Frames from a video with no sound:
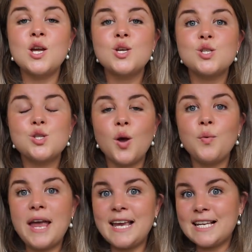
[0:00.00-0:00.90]

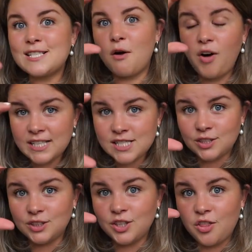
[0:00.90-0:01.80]
So it is
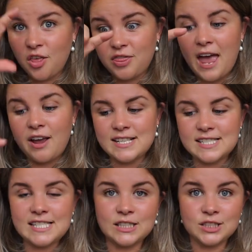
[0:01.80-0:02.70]
vital that there is
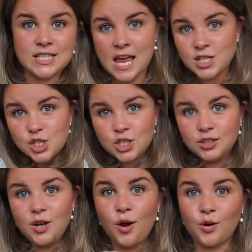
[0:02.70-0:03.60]
still
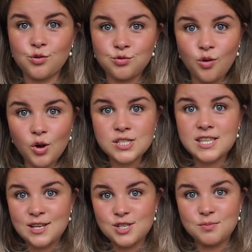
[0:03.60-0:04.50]
tension across
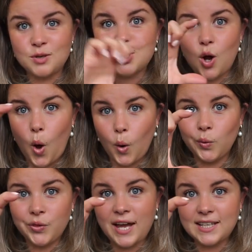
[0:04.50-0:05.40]
the instrument to
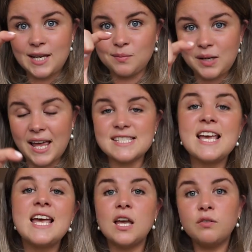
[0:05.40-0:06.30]
hold that in place.
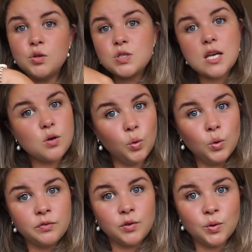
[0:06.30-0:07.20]
If you take
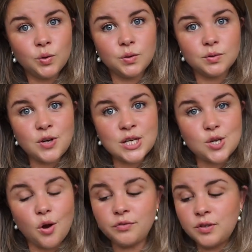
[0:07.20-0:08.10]
all of your strings
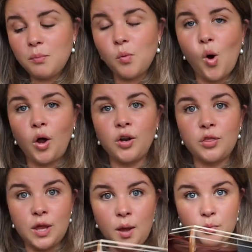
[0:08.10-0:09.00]
off, number one,
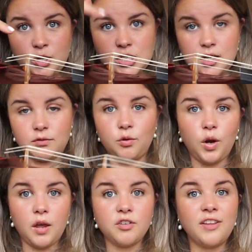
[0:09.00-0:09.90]
the bridge is gonna
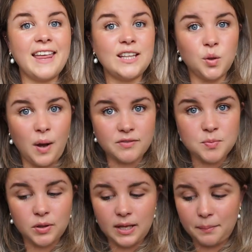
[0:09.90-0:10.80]
fall over and then you have to
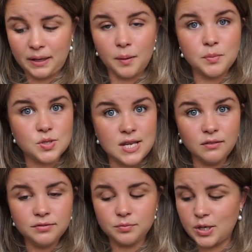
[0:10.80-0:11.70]
put that back up
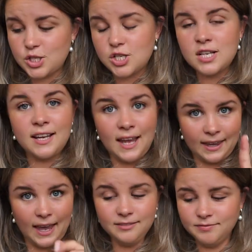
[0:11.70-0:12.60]
yourself, which,
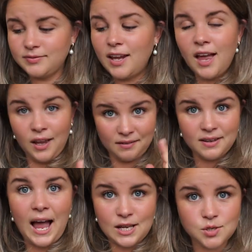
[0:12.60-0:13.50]
again,
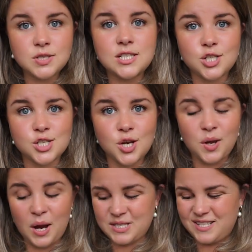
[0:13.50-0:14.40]
ask your teacher to show you
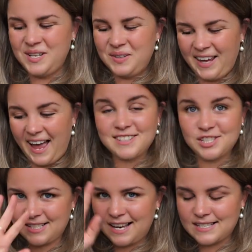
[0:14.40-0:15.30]
how to do that,
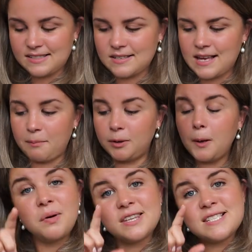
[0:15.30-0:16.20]
just in case that does happen.
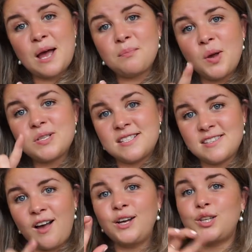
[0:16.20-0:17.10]
But the sound post
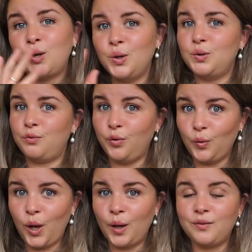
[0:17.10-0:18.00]
inside could
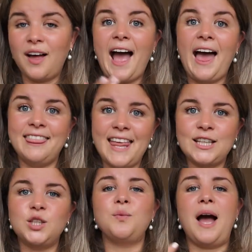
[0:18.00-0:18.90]
fall over, and
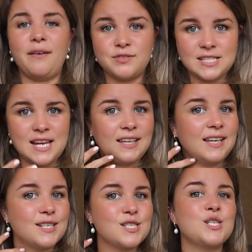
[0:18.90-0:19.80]
then you have to take
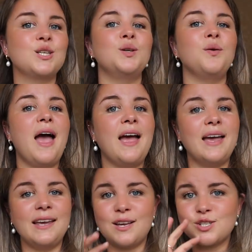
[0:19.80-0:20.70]
it to
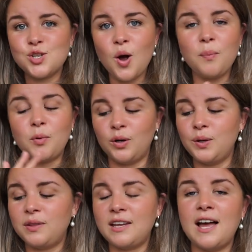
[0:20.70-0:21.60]
a shop or a
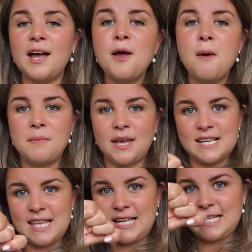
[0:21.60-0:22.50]
luthier
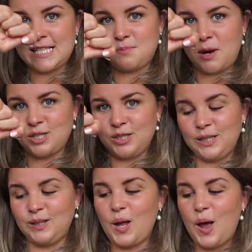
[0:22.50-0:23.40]
because they need a special
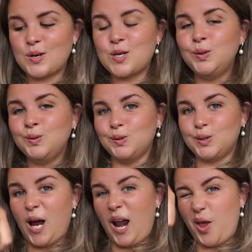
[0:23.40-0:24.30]
little tool
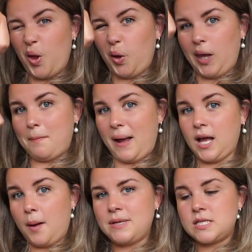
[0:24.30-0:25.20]
to kind of hook it back
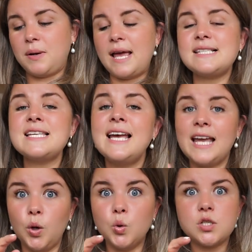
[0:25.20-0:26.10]
up into place.
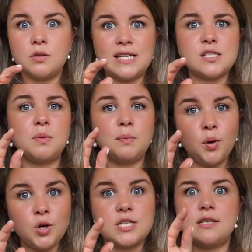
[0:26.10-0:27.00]
It also needs to be
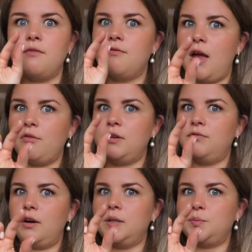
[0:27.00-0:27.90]
put in a very,
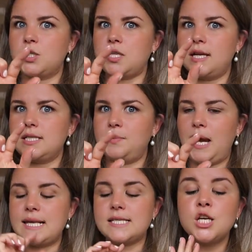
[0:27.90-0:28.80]
very precise
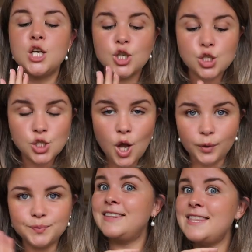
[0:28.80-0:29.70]
place. So
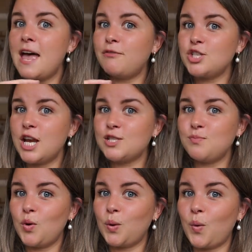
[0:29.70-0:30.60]
never change
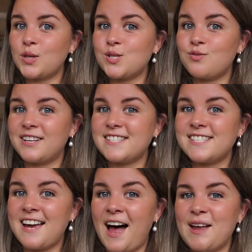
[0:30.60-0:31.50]
more than one string at a
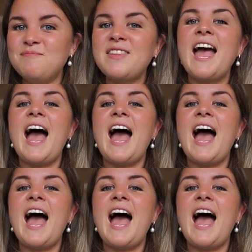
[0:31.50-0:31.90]
time.